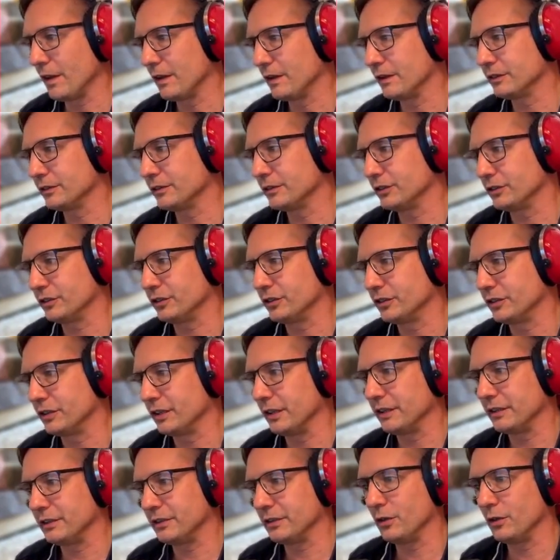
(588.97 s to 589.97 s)
Just as
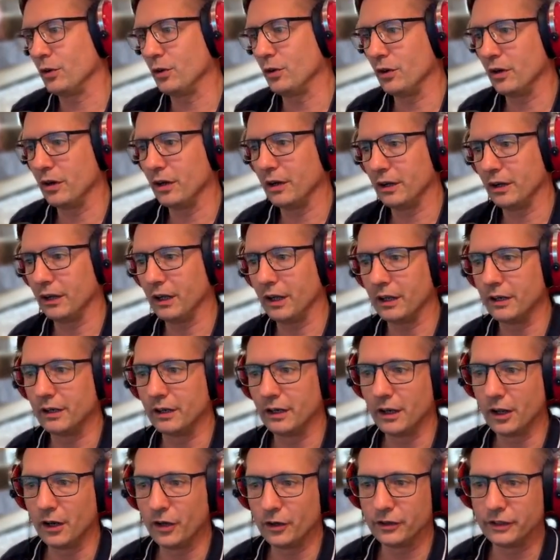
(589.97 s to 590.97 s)
it
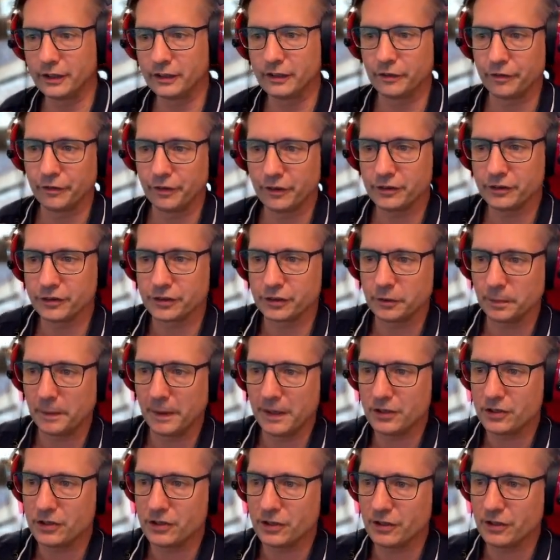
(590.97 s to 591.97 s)
unloaded the front
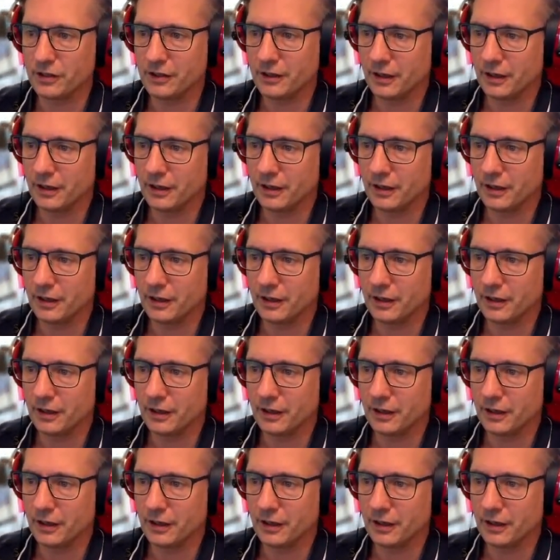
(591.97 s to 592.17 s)
suspension.